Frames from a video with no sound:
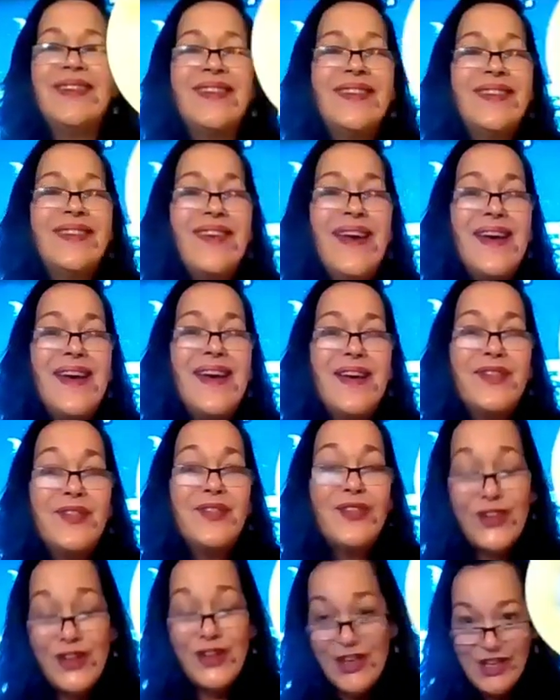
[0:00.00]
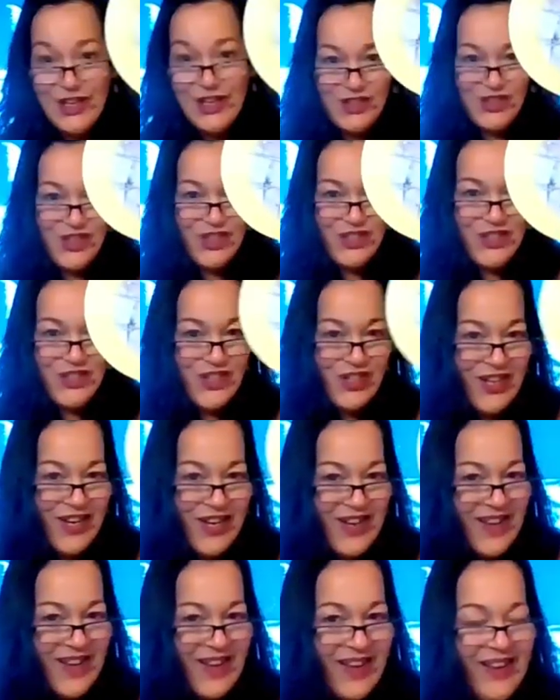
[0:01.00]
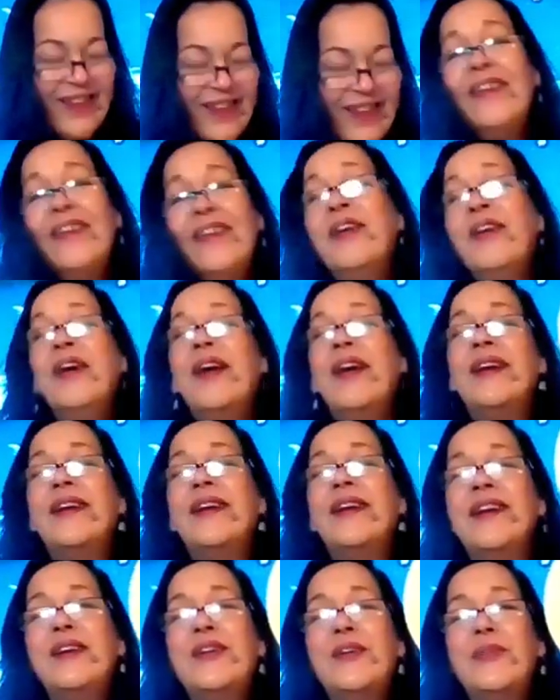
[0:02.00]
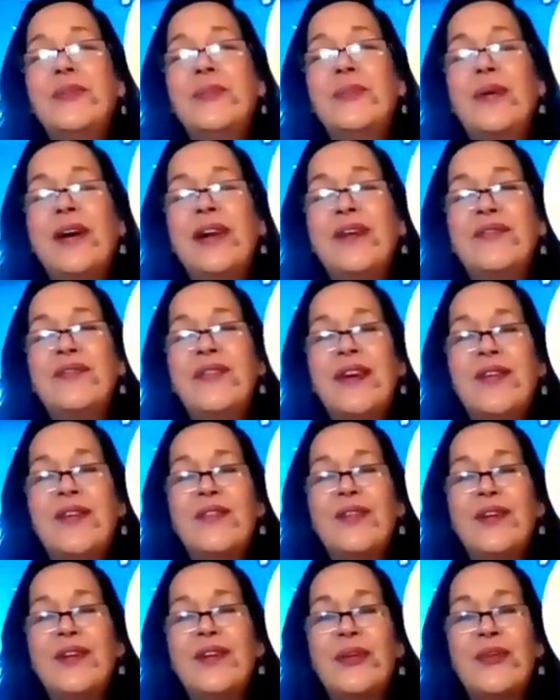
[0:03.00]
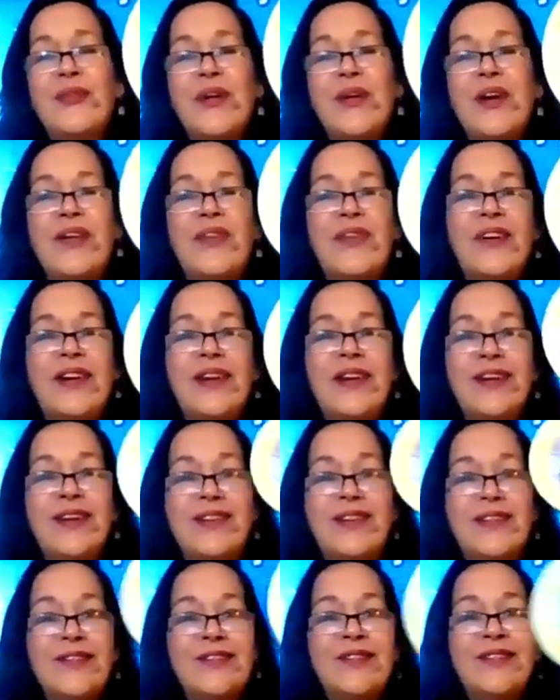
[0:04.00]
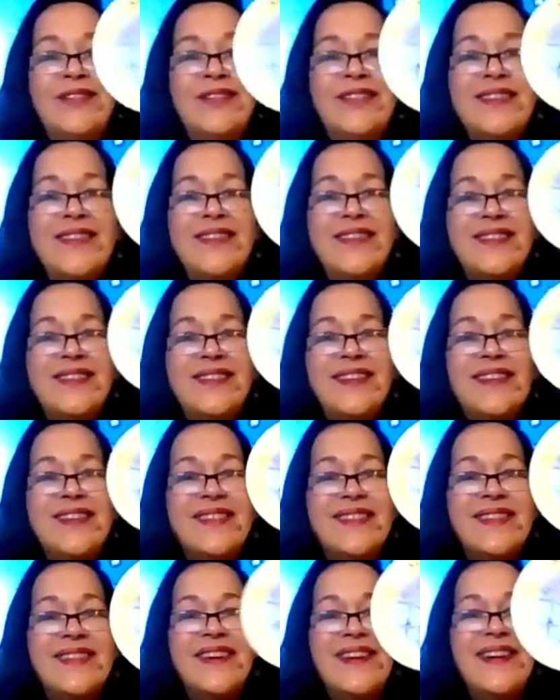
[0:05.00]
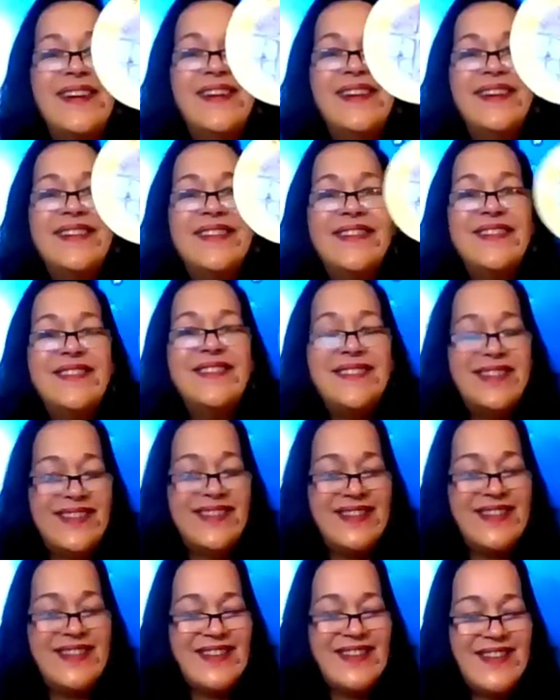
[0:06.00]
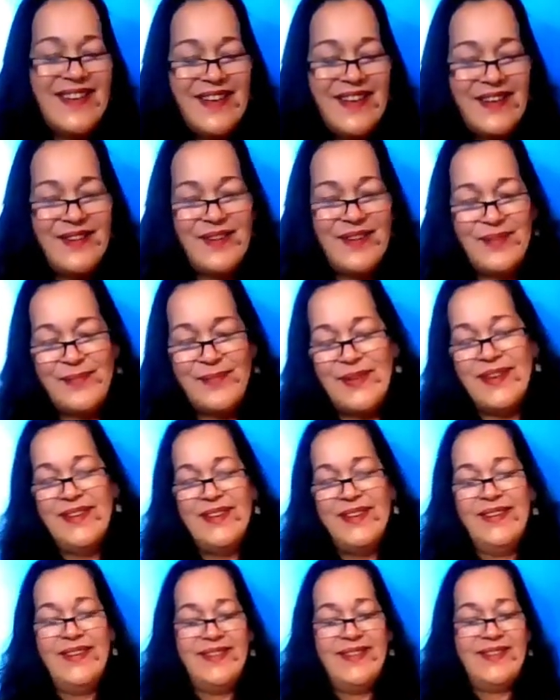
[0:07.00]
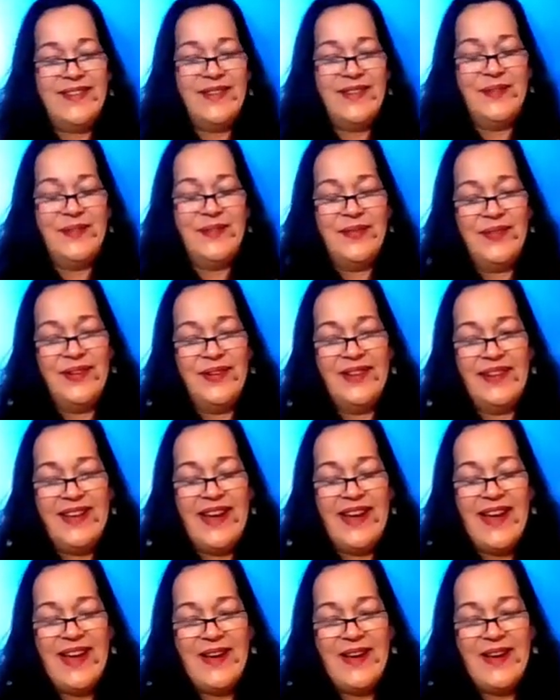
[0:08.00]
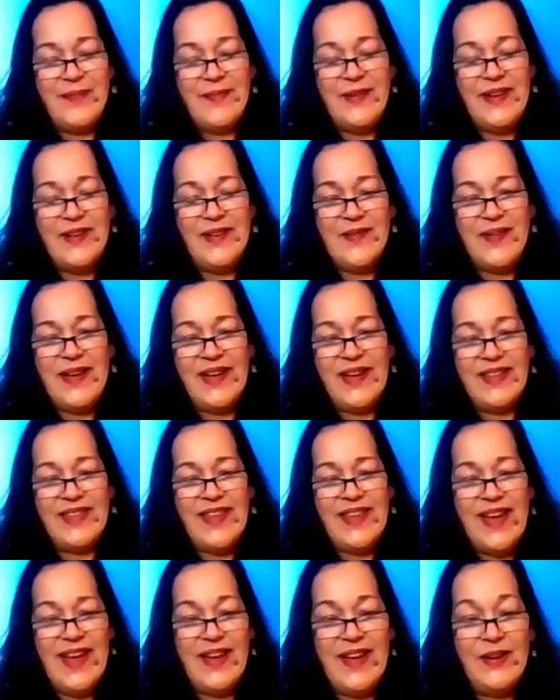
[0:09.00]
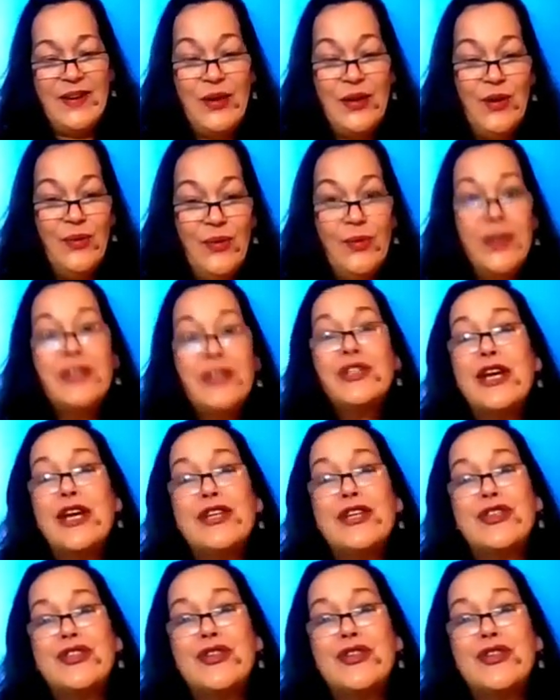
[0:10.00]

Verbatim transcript: success. Cha-ching. And I know my favorite Aquarian just got a new job. So I'm really happy about that, which I